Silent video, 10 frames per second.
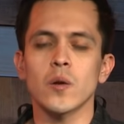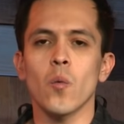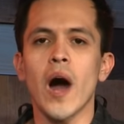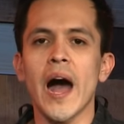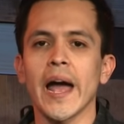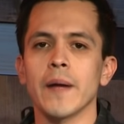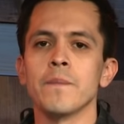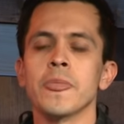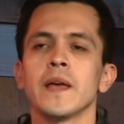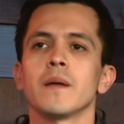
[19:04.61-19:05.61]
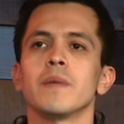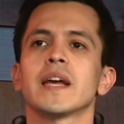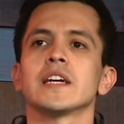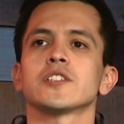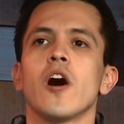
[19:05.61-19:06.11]
Why?
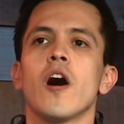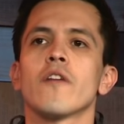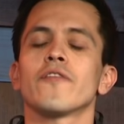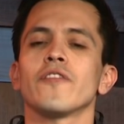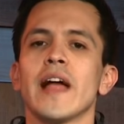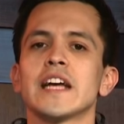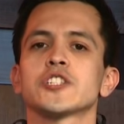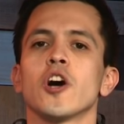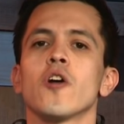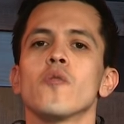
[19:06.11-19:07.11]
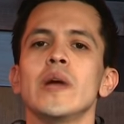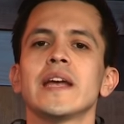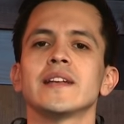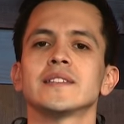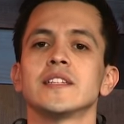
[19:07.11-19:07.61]
because our flesh, our
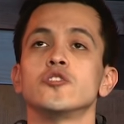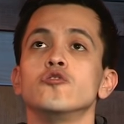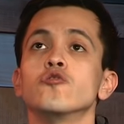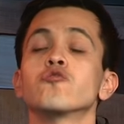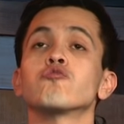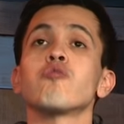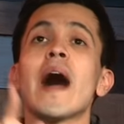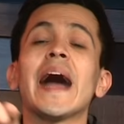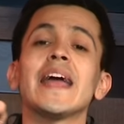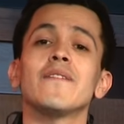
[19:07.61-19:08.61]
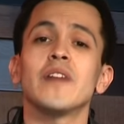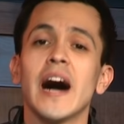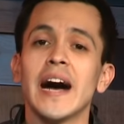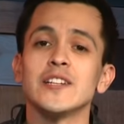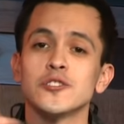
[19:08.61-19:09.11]
weaknesses drive
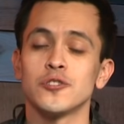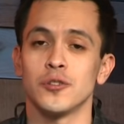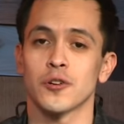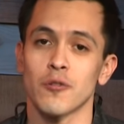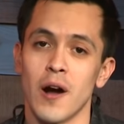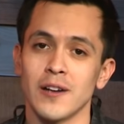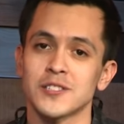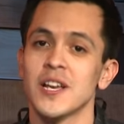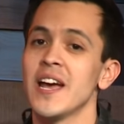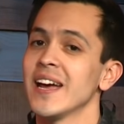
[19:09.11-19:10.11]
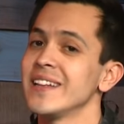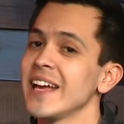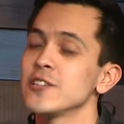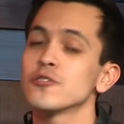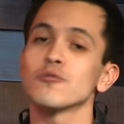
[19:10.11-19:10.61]
us to the cross. They
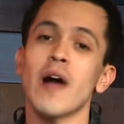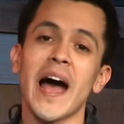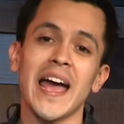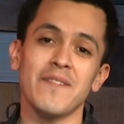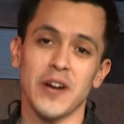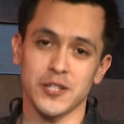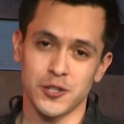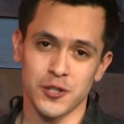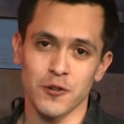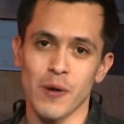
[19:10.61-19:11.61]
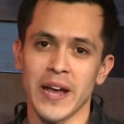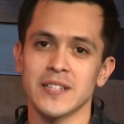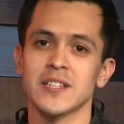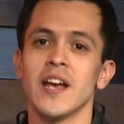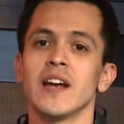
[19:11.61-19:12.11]
drive us to
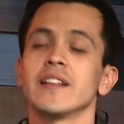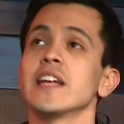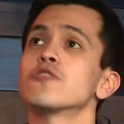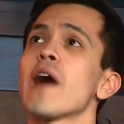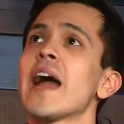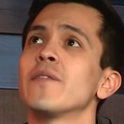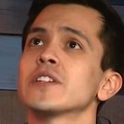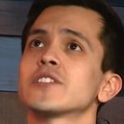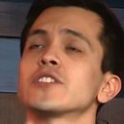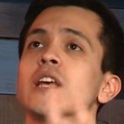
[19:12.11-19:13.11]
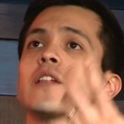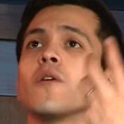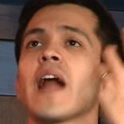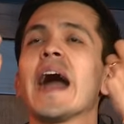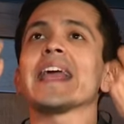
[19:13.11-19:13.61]
grace. They drive us to say,
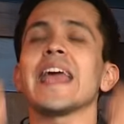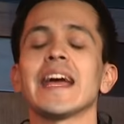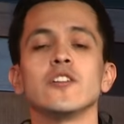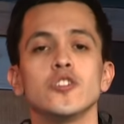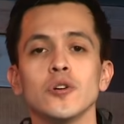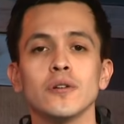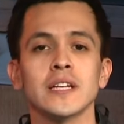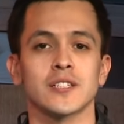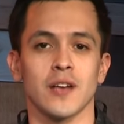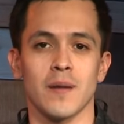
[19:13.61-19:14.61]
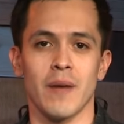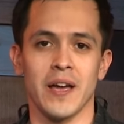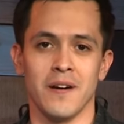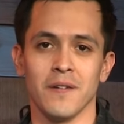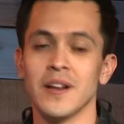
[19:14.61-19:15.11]
Lord, I can't do this on my
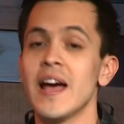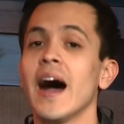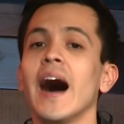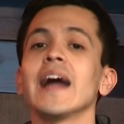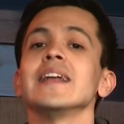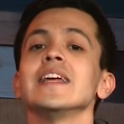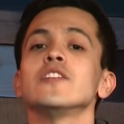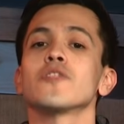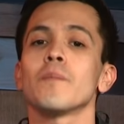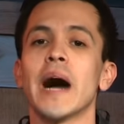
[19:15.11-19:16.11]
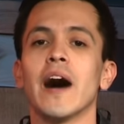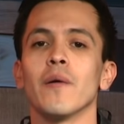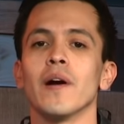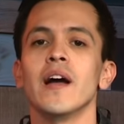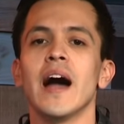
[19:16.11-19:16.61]
own. I need your
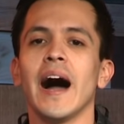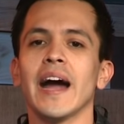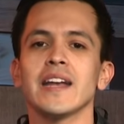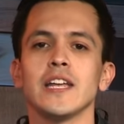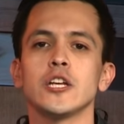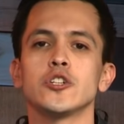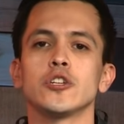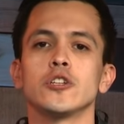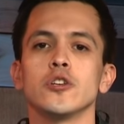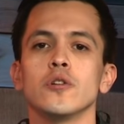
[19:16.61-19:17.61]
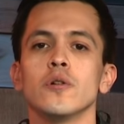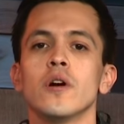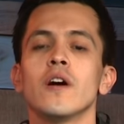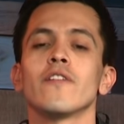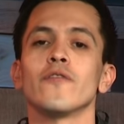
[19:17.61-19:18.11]
power. I need you to do
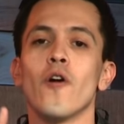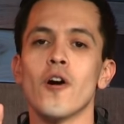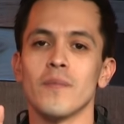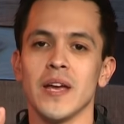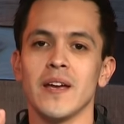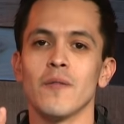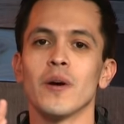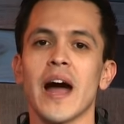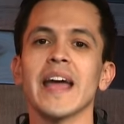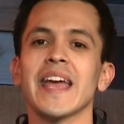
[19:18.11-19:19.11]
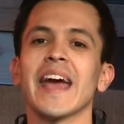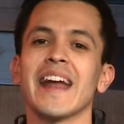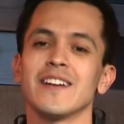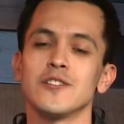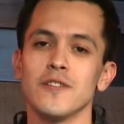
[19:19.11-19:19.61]
for me what I
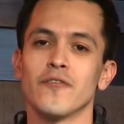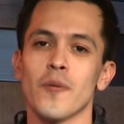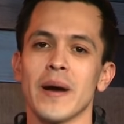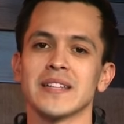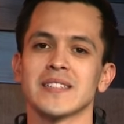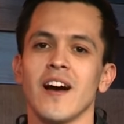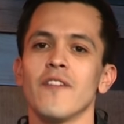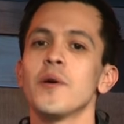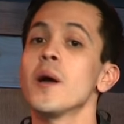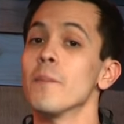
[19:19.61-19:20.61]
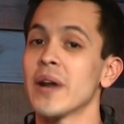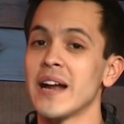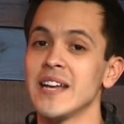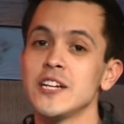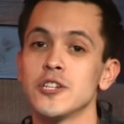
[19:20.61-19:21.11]
cannot do for myself, but I
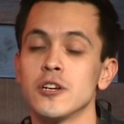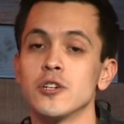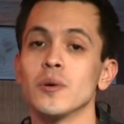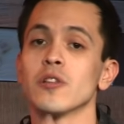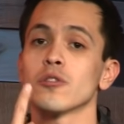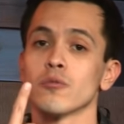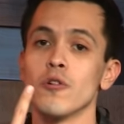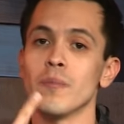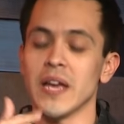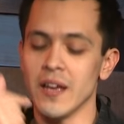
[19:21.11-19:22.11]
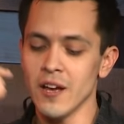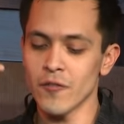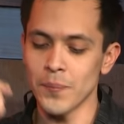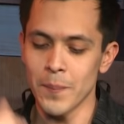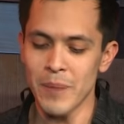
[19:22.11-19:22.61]
need you to do it through me
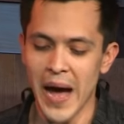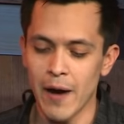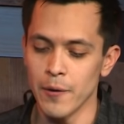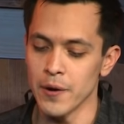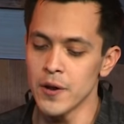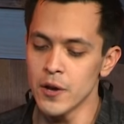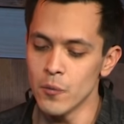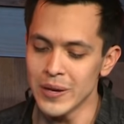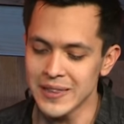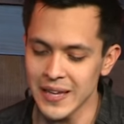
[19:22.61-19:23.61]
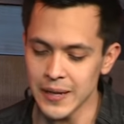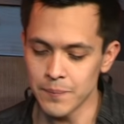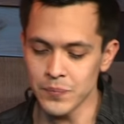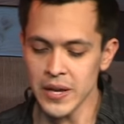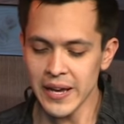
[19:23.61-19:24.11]
from the power within.
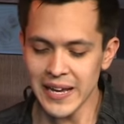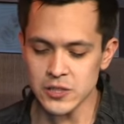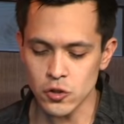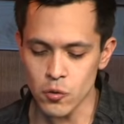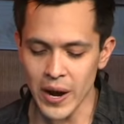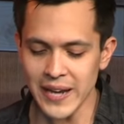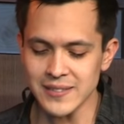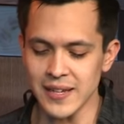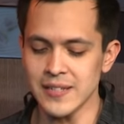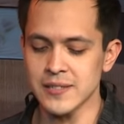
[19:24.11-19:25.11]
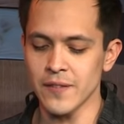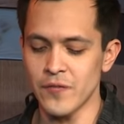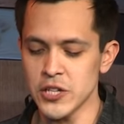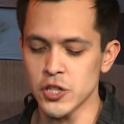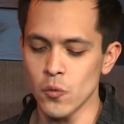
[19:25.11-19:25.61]
His grace is
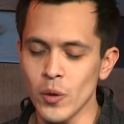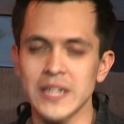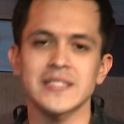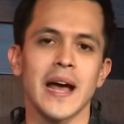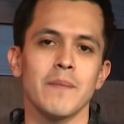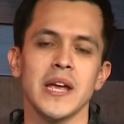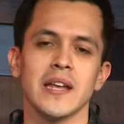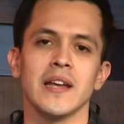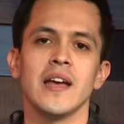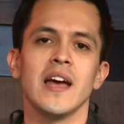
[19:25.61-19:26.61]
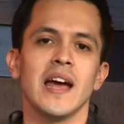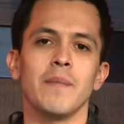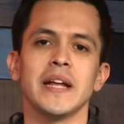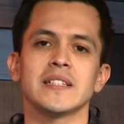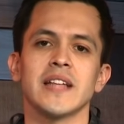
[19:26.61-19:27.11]
sufficient. What does that mean? It
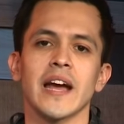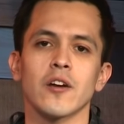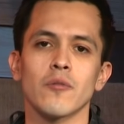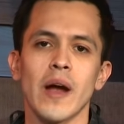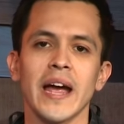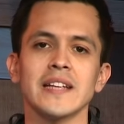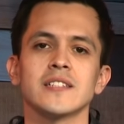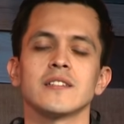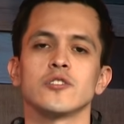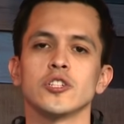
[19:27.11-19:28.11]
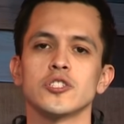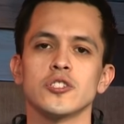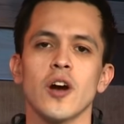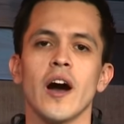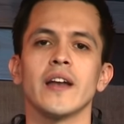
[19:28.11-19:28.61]
means that grace does
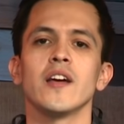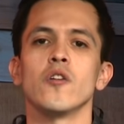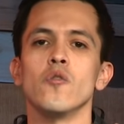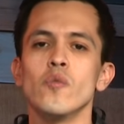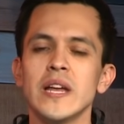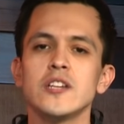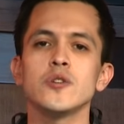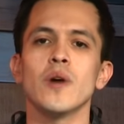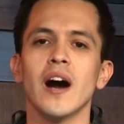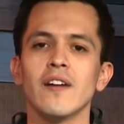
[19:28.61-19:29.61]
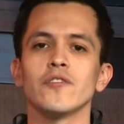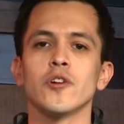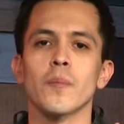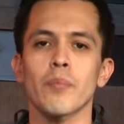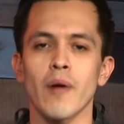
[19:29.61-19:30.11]
not rid you of
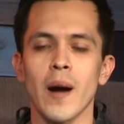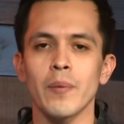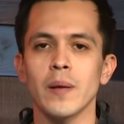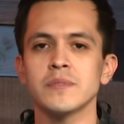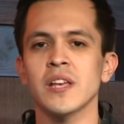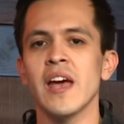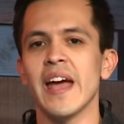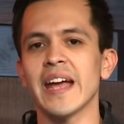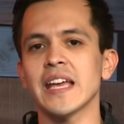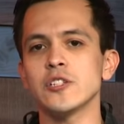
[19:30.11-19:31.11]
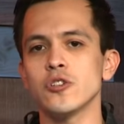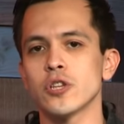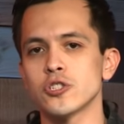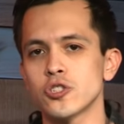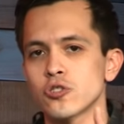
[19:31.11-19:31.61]
your problems, it gives you
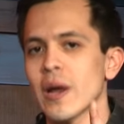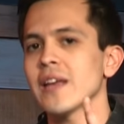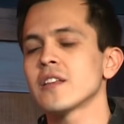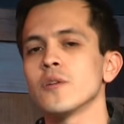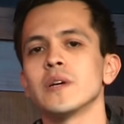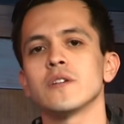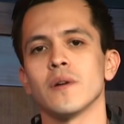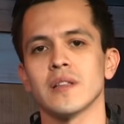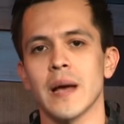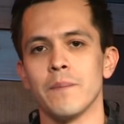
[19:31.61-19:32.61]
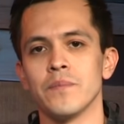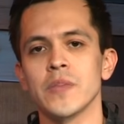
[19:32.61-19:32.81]
the strength to endure them.